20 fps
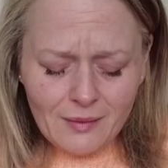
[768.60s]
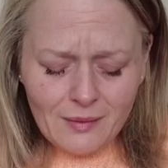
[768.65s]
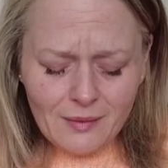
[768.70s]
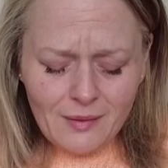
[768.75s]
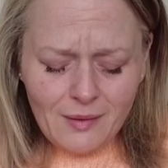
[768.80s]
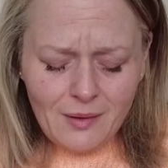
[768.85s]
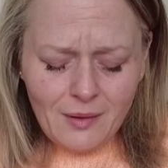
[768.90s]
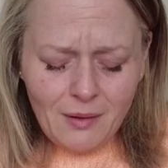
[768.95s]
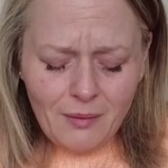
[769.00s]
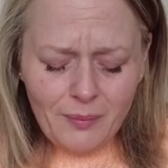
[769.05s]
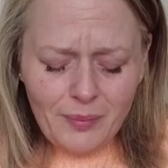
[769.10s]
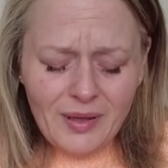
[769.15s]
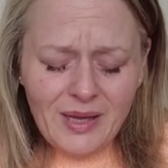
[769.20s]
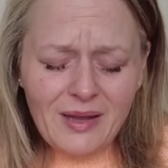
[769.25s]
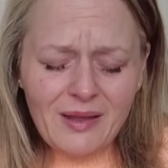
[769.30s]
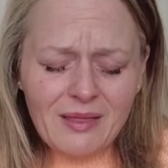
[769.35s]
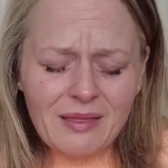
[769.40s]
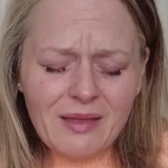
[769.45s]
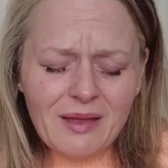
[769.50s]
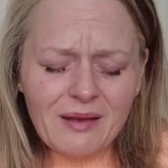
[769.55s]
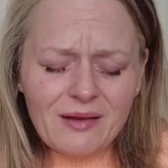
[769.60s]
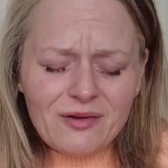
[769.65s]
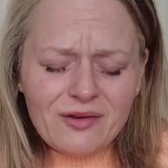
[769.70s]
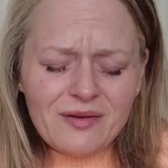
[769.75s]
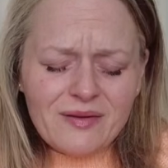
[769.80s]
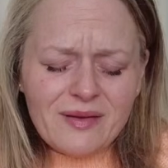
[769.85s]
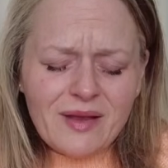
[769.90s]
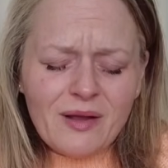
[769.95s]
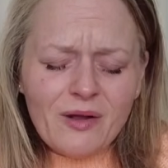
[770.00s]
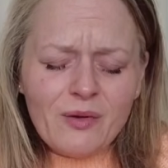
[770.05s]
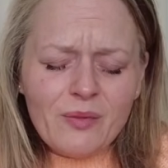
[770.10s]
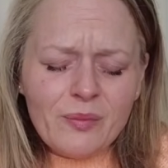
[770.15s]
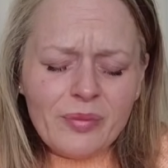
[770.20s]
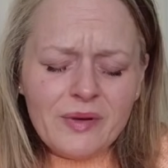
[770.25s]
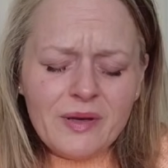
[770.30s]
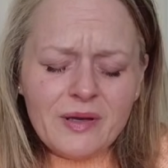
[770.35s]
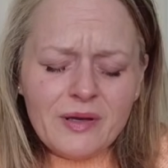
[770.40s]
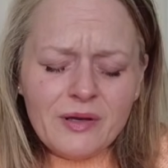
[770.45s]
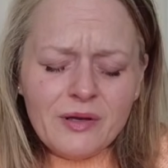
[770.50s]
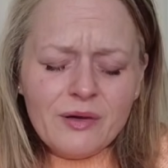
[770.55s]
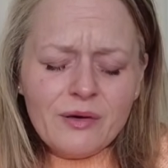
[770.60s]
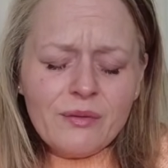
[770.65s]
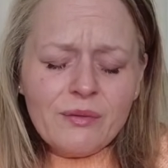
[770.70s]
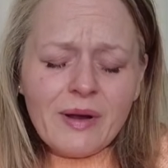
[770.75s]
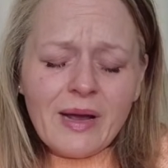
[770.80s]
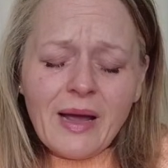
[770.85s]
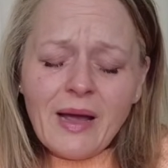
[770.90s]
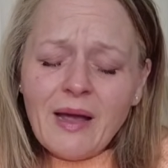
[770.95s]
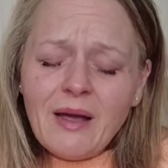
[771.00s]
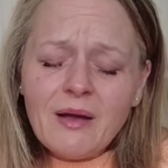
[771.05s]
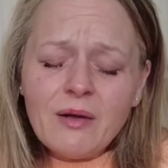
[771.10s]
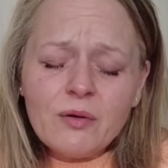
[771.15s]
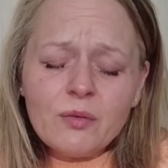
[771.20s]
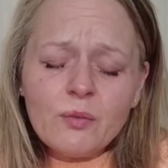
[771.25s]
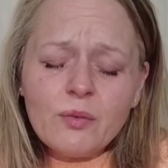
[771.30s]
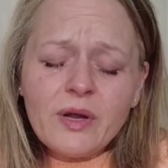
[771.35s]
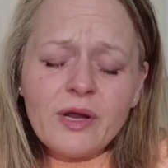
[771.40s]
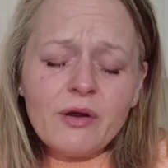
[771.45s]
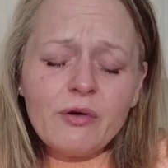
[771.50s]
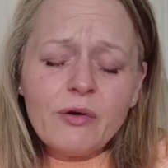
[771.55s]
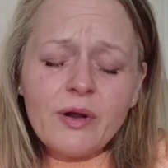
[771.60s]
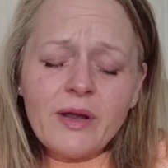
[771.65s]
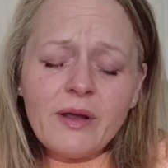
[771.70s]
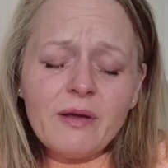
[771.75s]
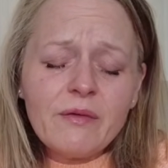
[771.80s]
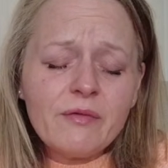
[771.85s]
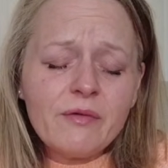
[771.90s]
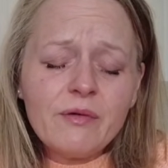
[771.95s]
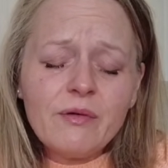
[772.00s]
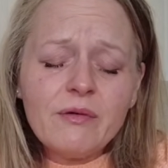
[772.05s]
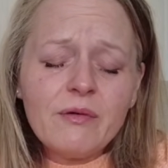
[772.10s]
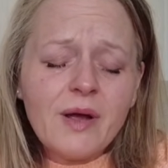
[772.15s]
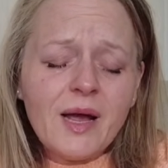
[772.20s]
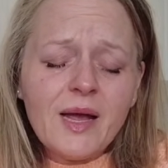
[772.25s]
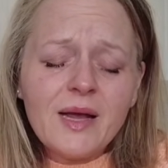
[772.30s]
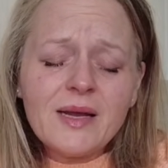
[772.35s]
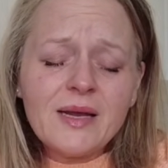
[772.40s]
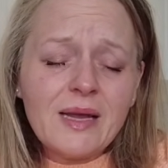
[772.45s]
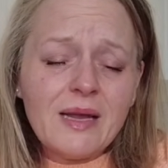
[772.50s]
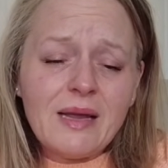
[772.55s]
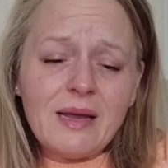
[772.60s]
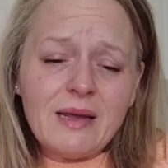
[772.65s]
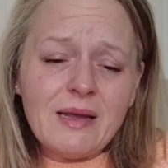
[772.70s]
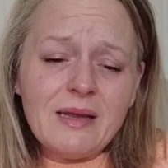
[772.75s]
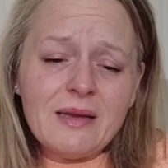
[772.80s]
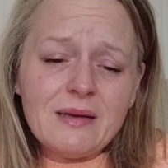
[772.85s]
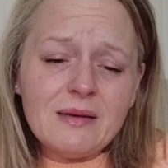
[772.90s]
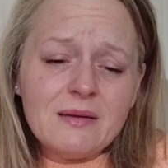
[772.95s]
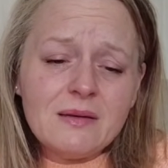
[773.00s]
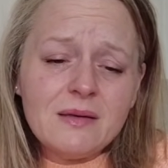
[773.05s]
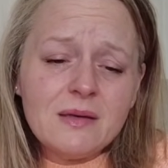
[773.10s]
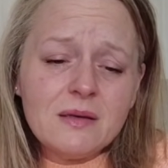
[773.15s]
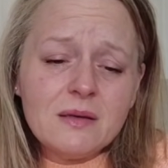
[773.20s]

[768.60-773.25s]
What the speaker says: And I'll be there just helping you out wherever I can.